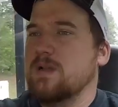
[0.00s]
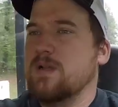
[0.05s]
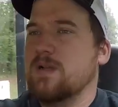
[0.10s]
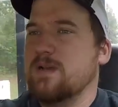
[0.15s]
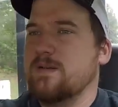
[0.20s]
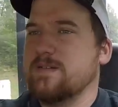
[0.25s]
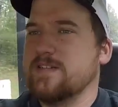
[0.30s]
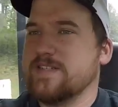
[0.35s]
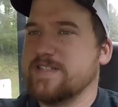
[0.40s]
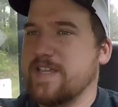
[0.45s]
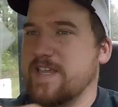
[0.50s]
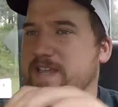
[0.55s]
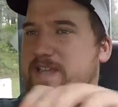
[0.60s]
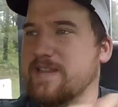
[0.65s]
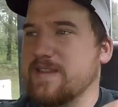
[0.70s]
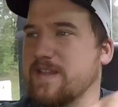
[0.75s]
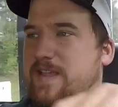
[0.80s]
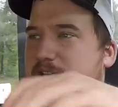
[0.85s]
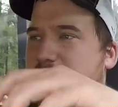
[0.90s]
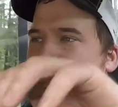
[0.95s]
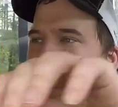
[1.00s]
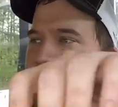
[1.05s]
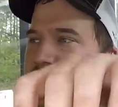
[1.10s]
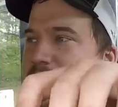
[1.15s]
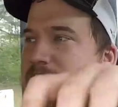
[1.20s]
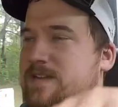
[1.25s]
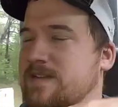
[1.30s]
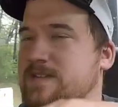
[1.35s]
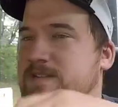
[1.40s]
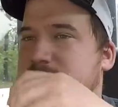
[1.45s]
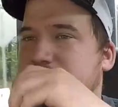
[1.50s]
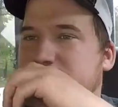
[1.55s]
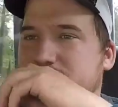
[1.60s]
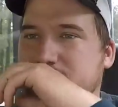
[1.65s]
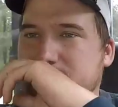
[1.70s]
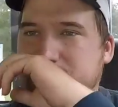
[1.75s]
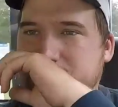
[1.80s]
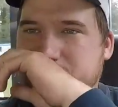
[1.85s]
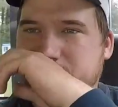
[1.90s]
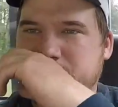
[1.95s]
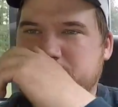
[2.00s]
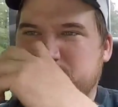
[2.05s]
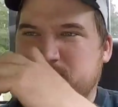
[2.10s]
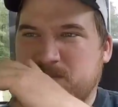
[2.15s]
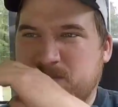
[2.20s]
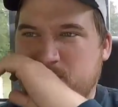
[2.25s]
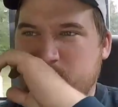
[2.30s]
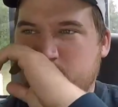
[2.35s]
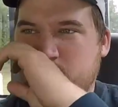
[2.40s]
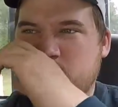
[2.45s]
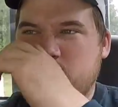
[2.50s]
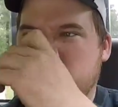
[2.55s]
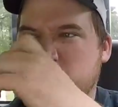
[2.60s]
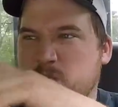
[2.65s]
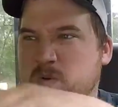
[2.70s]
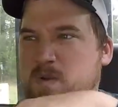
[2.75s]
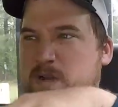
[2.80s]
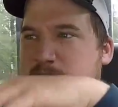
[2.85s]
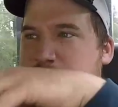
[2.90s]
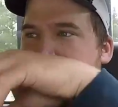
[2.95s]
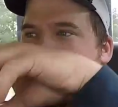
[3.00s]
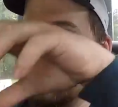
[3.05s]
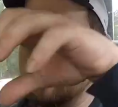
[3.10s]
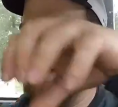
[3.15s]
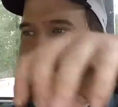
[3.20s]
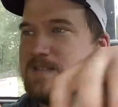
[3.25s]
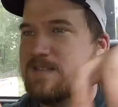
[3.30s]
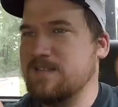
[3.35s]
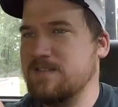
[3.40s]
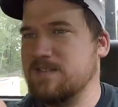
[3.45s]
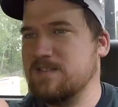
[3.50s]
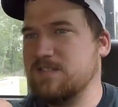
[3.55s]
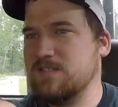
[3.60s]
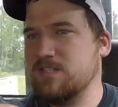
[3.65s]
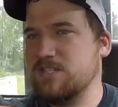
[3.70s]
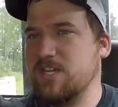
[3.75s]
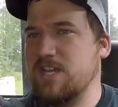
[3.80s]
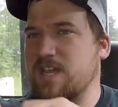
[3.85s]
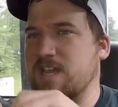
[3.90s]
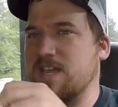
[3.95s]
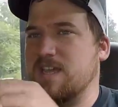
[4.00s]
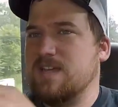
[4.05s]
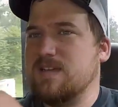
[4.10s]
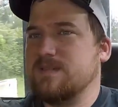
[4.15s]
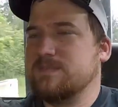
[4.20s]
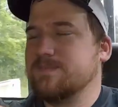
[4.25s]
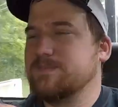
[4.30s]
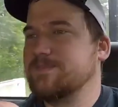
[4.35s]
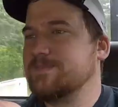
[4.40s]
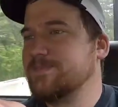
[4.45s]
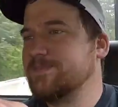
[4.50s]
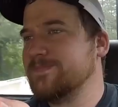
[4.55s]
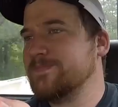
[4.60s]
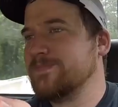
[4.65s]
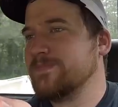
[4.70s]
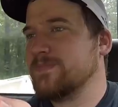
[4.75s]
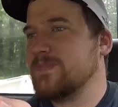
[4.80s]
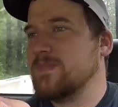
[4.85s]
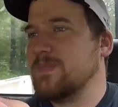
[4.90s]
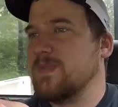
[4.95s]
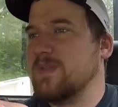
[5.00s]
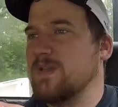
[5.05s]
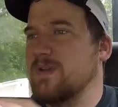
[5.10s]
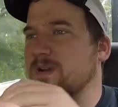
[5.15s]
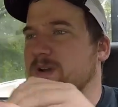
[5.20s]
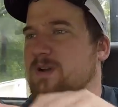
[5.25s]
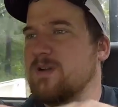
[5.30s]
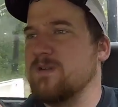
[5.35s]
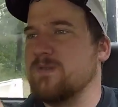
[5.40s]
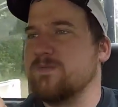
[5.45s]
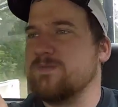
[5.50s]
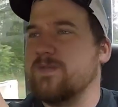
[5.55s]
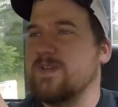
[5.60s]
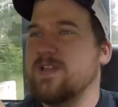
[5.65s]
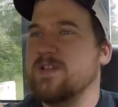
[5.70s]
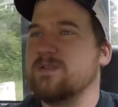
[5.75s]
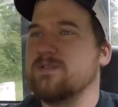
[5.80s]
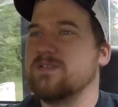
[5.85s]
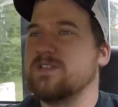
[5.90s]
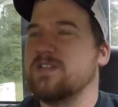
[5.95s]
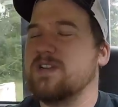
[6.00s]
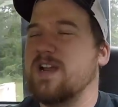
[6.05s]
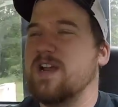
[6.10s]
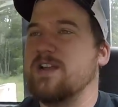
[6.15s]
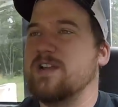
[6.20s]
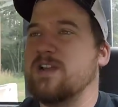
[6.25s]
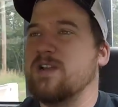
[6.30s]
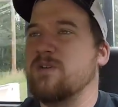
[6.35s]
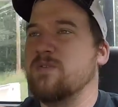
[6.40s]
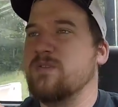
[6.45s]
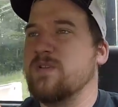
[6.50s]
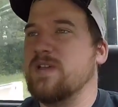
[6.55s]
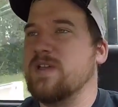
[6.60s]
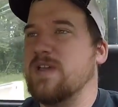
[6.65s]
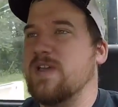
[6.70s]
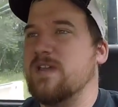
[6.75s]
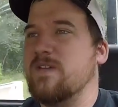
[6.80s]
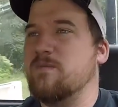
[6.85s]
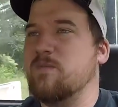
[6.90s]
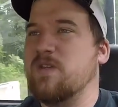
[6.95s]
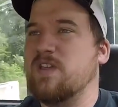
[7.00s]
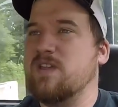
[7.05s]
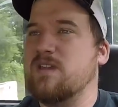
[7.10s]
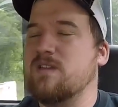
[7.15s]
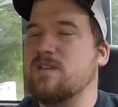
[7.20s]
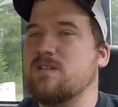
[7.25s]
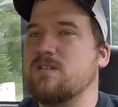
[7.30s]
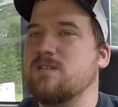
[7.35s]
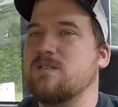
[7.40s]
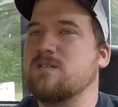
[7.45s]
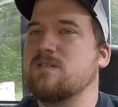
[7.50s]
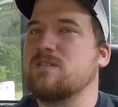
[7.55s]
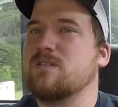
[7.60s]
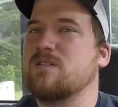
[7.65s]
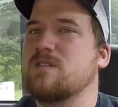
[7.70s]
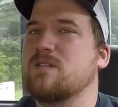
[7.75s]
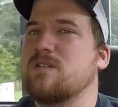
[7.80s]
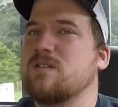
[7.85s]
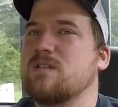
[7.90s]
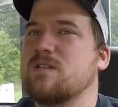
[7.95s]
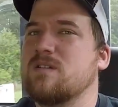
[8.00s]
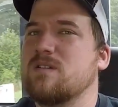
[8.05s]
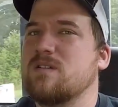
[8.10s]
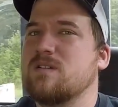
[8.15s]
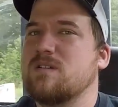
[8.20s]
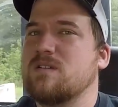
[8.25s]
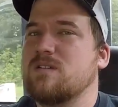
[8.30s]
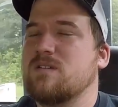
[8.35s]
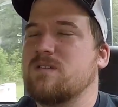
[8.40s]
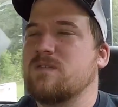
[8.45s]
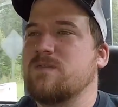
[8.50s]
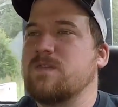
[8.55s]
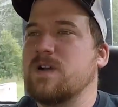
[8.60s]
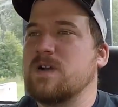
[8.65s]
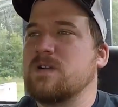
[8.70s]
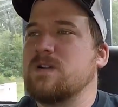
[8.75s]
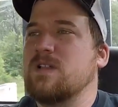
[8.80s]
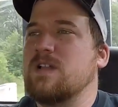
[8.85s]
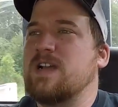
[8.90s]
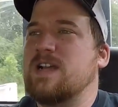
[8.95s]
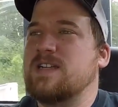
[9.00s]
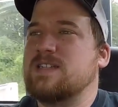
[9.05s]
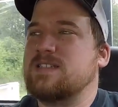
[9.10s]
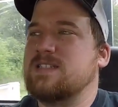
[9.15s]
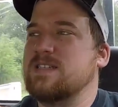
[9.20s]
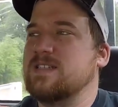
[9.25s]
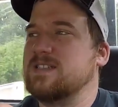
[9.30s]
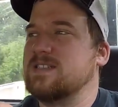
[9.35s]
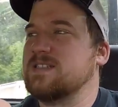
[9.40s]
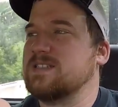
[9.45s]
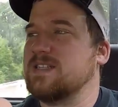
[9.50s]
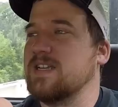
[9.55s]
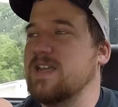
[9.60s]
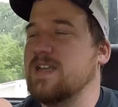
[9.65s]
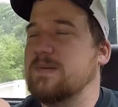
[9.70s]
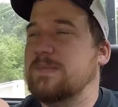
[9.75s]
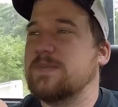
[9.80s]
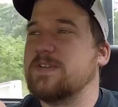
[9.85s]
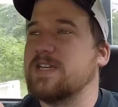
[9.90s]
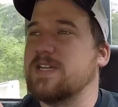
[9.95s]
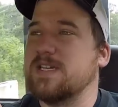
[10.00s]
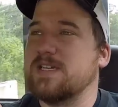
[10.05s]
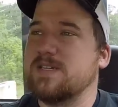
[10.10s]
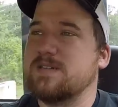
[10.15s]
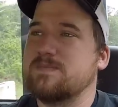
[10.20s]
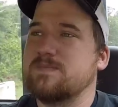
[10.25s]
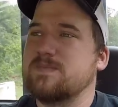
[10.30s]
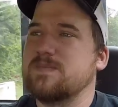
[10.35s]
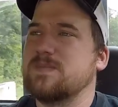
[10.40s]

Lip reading: I'm just hitting the areas, the local areas, just to check. There are fields that I know that have been fertilized at the same time.